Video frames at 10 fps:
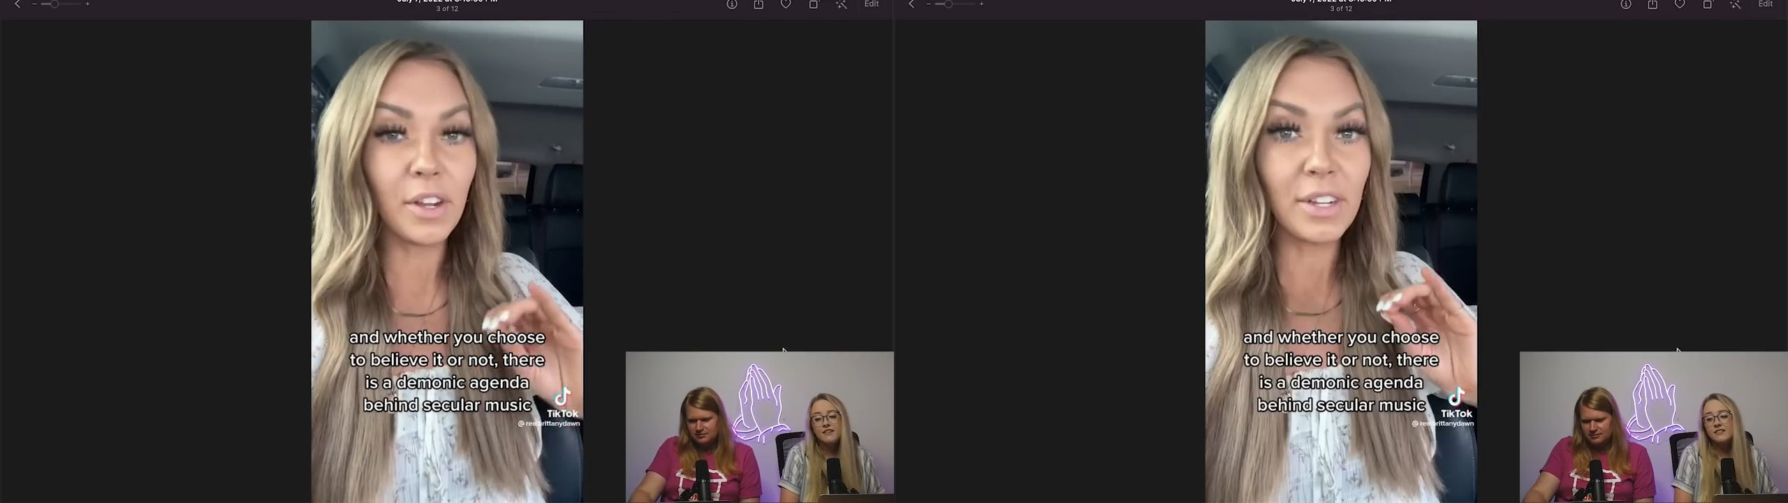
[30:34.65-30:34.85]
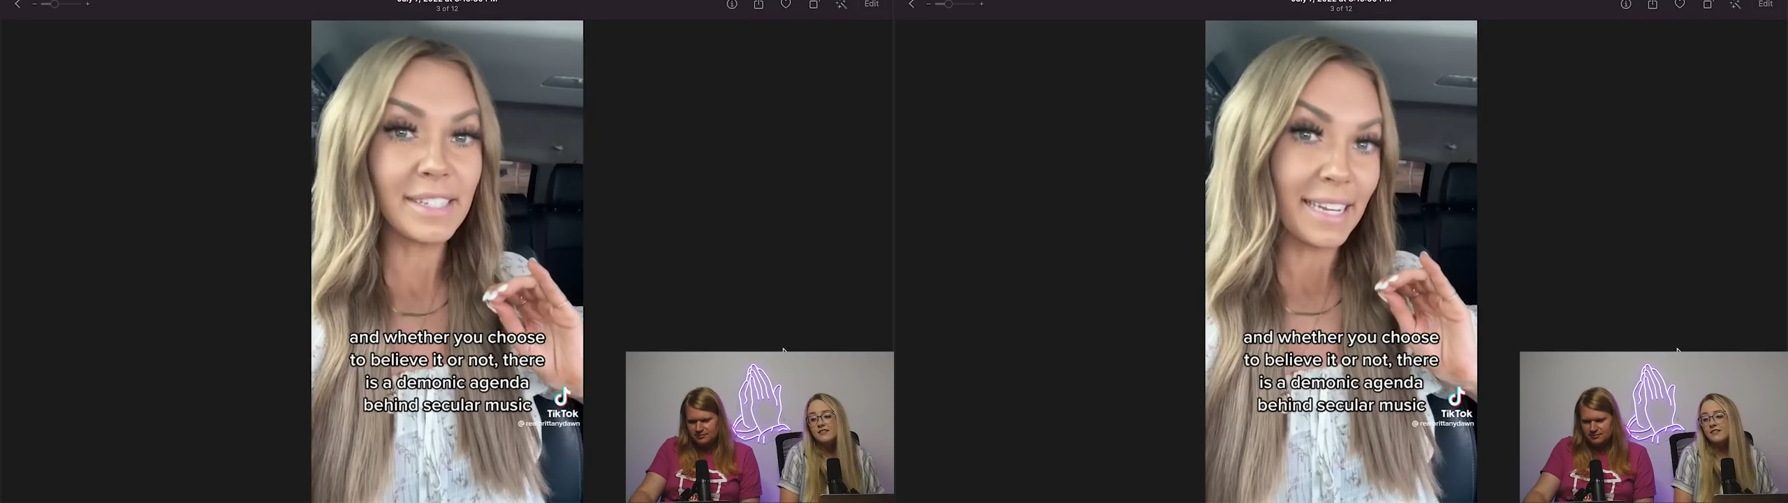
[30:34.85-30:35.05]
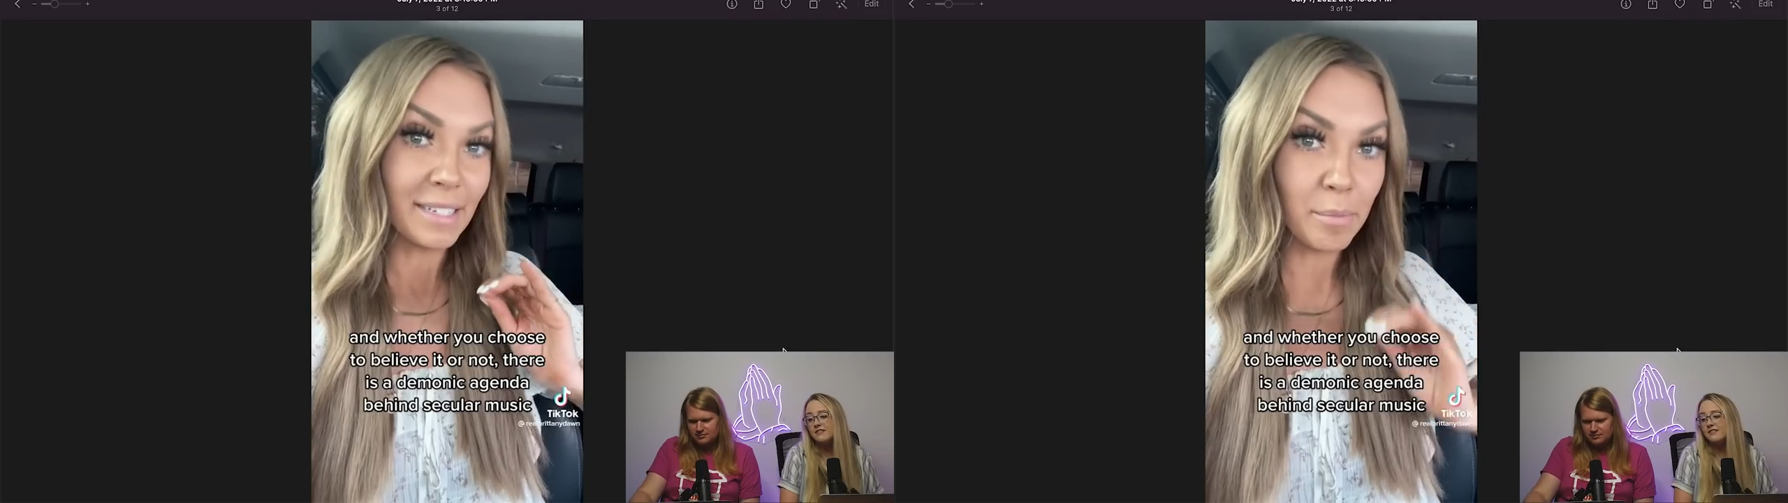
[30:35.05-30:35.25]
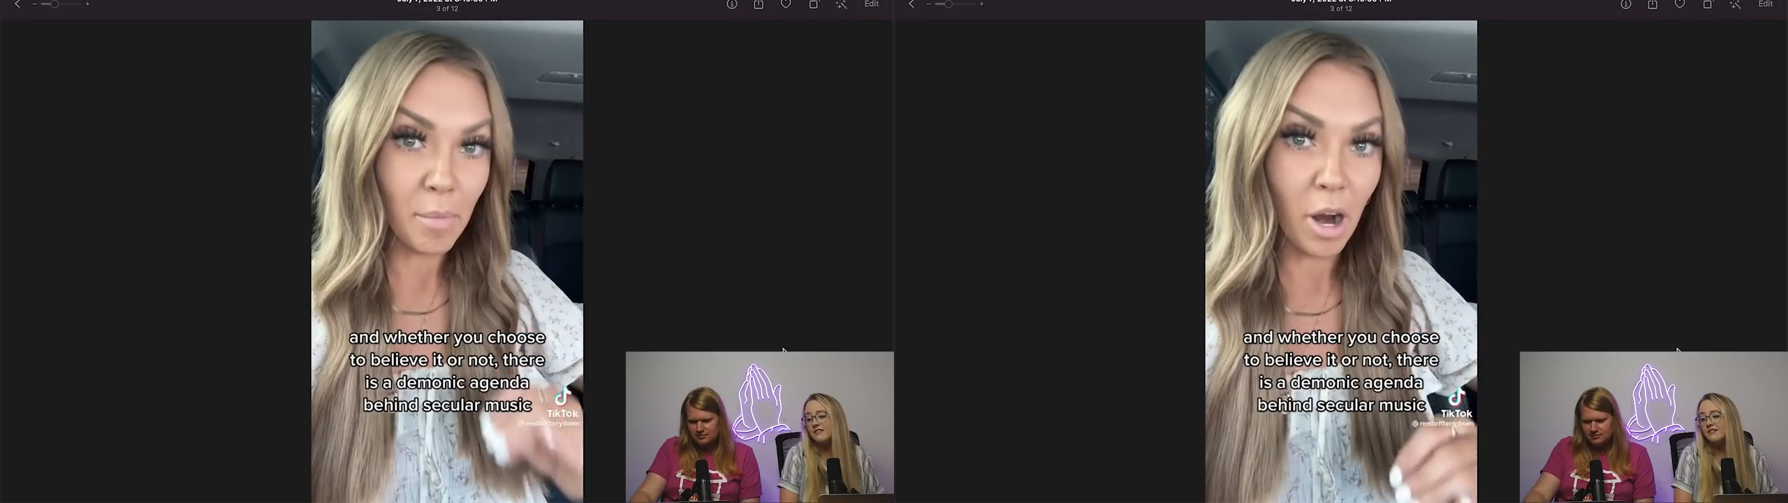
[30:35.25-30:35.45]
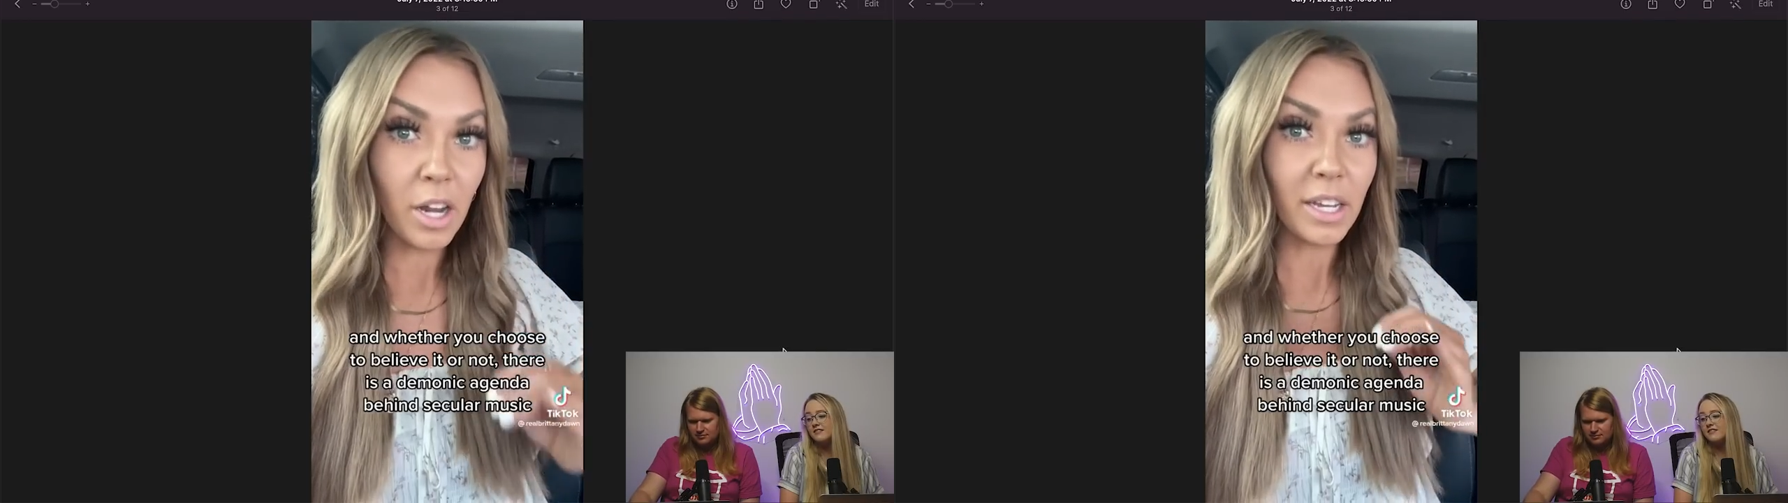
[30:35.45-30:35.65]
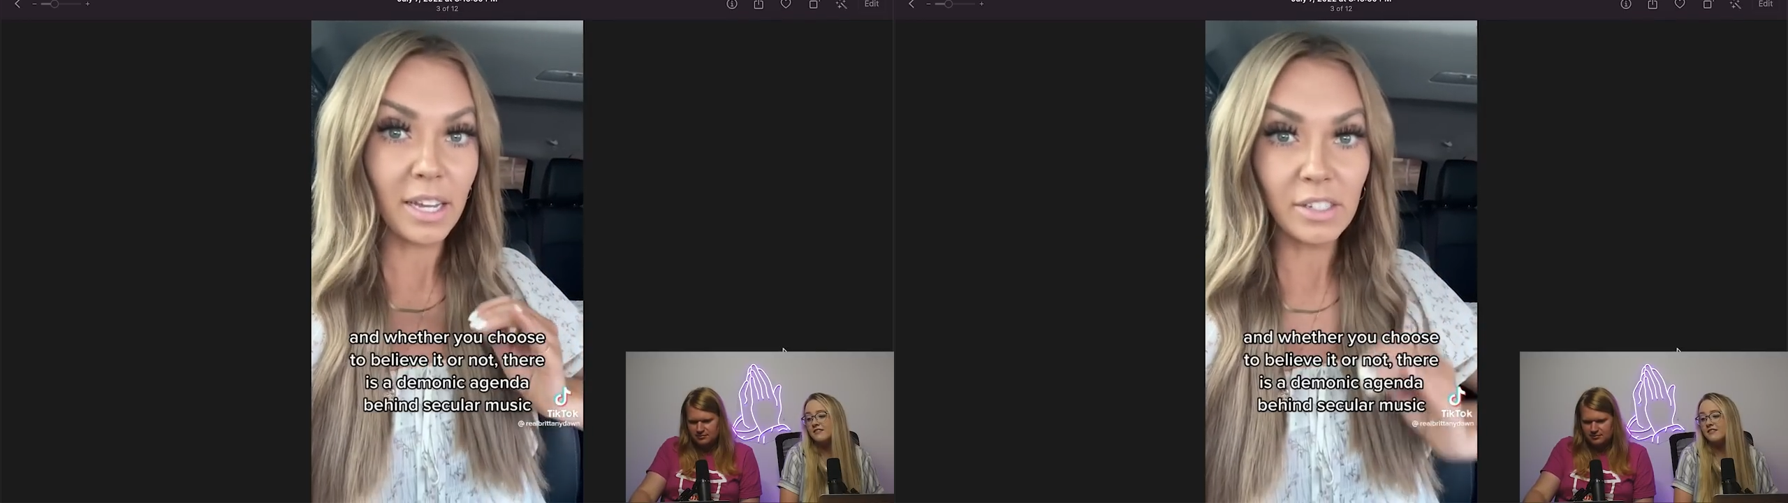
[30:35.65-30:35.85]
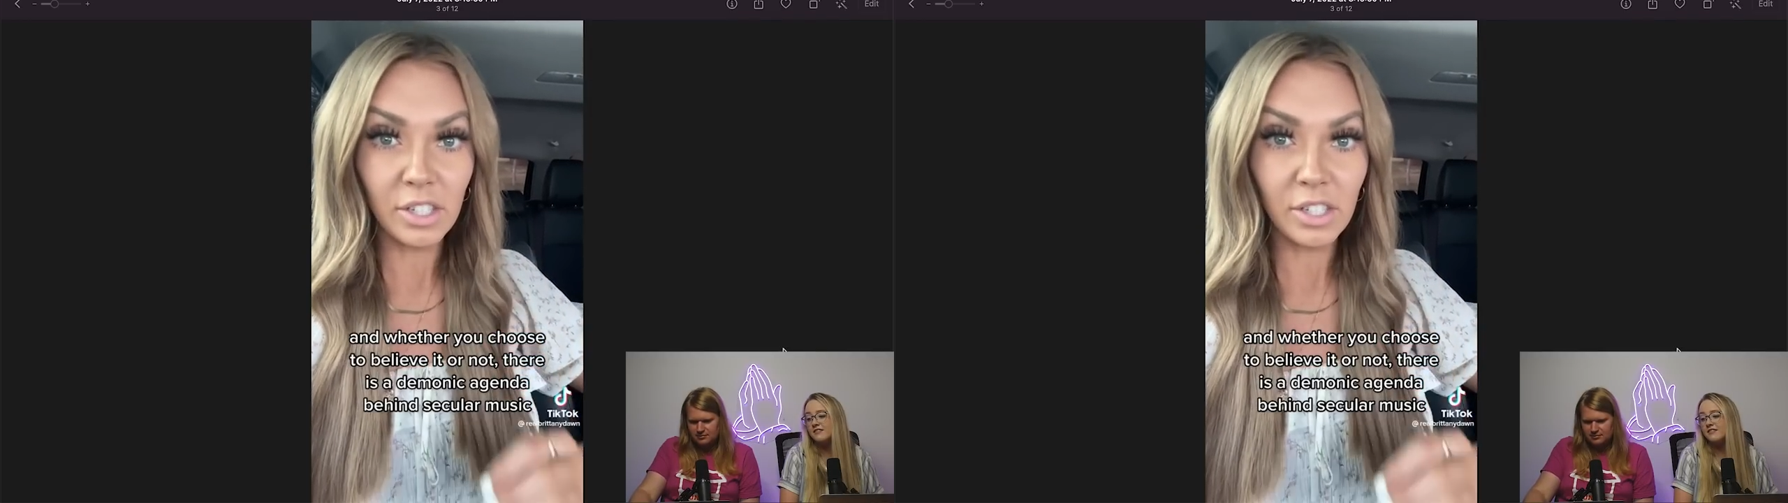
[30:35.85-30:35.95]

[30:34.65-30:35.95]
there is a demonic